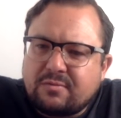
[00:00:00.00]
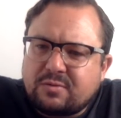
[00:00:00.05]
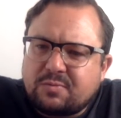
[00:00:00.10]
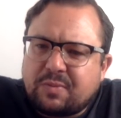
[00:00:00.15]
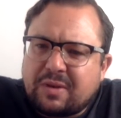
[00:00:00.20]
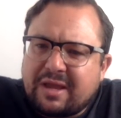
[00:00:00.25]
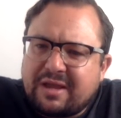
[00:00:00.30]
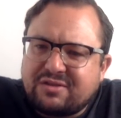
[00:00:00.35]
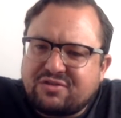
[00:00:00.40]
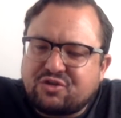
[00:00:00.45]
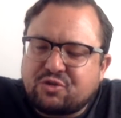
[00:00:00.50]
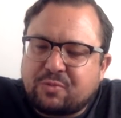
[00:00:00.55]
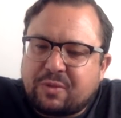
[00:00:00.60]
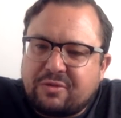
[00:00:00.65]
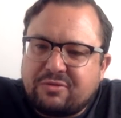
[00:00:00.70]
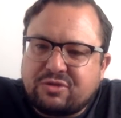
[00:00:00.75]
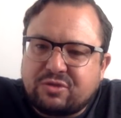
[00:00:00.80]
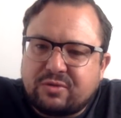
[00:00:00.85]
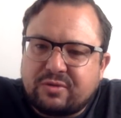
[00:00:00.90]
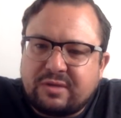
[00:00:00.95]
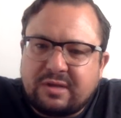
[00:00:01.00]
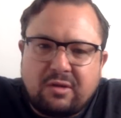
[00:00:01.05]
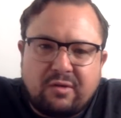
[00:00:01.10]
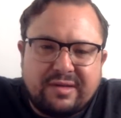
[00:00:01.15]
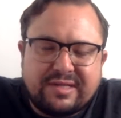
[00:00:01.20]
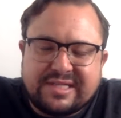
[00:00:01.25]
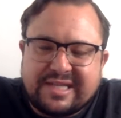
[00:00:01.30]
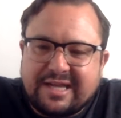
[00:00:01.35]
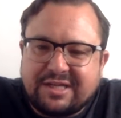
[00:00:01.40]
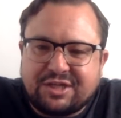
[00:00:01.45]
players I spoke to in the
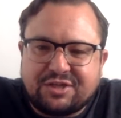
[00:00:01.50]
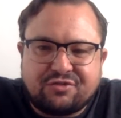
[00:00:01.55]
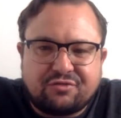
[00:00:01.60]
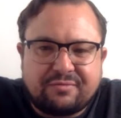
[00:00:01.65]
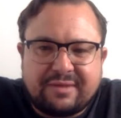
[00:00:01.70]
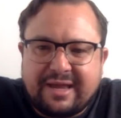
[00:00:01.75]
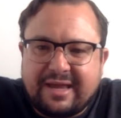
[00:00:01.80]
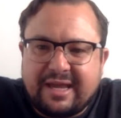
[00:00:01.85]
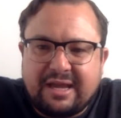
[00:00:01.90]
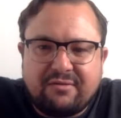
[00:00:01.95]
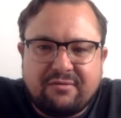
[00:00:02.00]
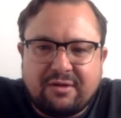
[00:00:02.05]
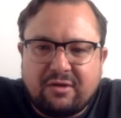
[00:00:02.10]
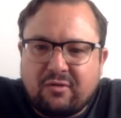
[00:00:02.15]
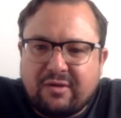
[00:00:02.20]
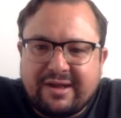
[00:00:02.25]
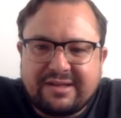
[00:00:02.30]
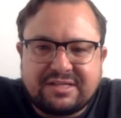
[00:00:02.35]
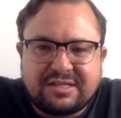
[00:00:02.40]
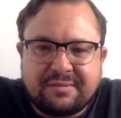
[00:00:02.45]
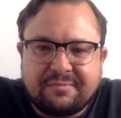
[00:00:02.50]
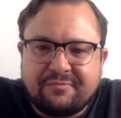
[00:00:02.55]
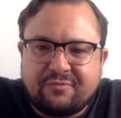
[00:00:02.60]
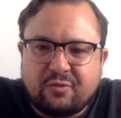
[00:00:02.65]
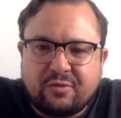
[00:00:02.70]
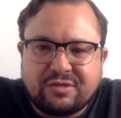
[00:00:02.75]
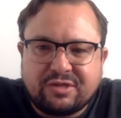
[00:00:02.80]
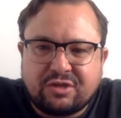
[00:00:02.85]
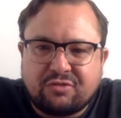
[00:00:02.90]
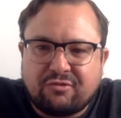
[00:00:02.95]
Lions lounges from that era liked him, thought he
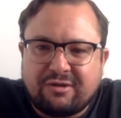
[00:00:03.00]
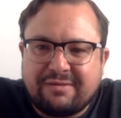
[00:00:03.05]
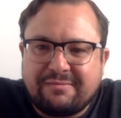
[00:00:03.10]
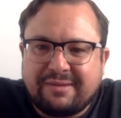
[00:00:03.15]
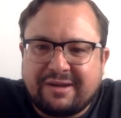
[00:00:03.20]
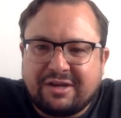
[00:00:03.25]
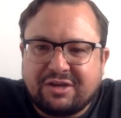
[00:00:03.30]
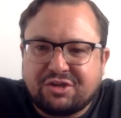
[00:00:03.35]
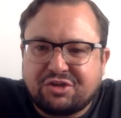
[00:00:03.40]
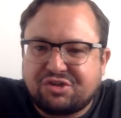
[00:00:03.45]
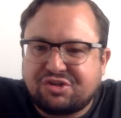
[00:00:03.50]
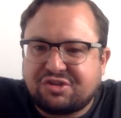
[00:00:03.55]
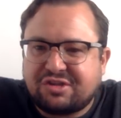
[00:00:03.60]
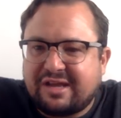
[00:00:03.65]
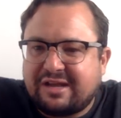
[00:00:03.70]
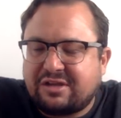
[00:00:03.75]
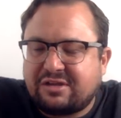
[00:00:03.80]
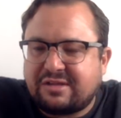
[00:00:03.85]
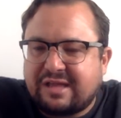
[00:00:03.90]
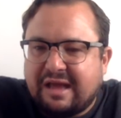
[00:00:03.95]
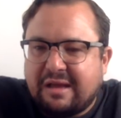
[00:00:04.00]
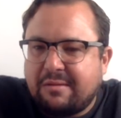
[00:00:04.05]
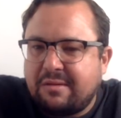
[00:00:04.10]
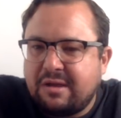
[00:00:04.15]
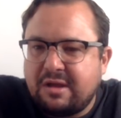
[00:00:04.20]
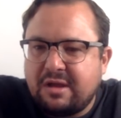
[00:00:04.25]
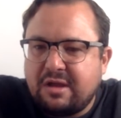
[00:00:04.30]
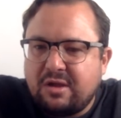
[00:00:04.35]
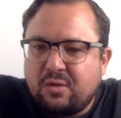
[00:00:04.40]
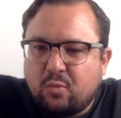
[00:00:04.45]
was a great manager, just that
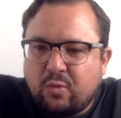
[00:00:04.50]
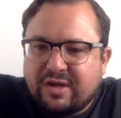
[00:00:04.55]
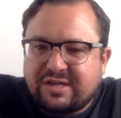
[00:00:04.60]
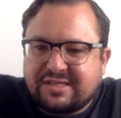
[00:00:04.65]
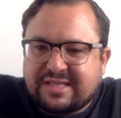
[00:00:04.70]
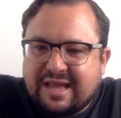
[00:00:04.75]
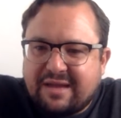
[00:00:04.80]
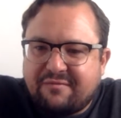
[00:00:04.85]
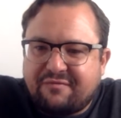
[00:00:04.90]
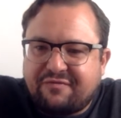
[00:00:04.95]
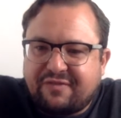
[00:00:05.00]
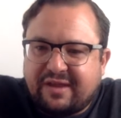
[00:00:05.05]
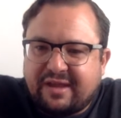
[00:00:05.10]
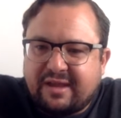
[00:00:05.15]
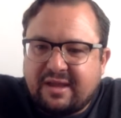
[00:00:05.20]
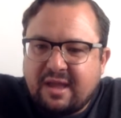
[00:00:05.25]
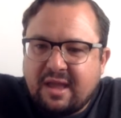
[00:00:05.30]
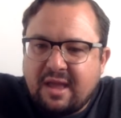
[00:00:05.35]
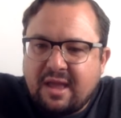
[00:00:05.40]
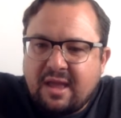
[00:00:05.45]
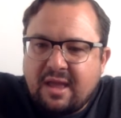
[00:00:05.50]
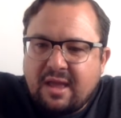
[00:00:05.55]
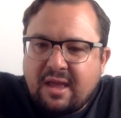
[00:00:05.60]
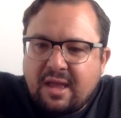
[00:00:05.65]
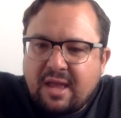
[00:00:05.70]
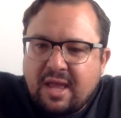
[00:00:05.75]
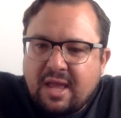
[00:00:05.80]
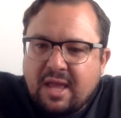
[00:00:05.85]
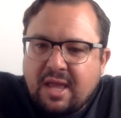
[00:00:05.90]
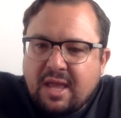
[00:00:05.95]
West Ham thing
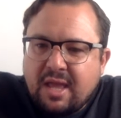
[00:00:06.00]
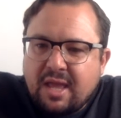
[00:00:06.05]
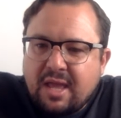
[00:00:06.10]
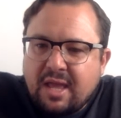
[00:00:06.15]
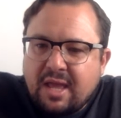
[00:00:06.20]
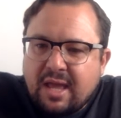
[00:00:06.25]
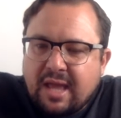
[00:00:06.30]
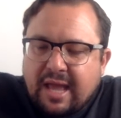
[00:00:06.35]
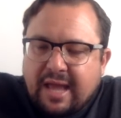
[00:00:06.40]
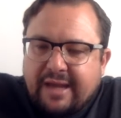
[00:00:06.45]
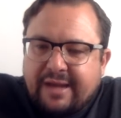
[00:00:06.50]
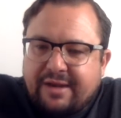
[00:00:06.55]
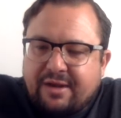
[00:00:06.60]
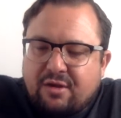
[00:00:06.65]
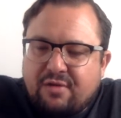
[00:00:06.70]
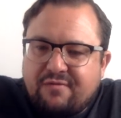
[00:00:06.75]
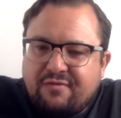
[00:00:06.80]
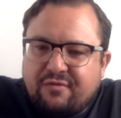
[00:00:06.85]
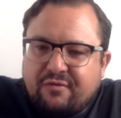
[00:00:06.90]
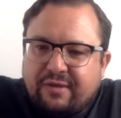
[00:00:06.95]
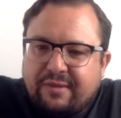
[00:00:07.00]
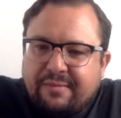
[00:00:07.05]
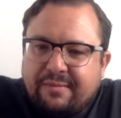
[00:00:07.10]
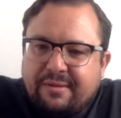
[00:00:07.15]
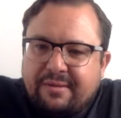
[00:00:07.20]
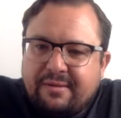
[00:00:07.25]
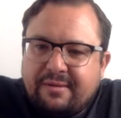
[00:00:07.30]
hanging over him.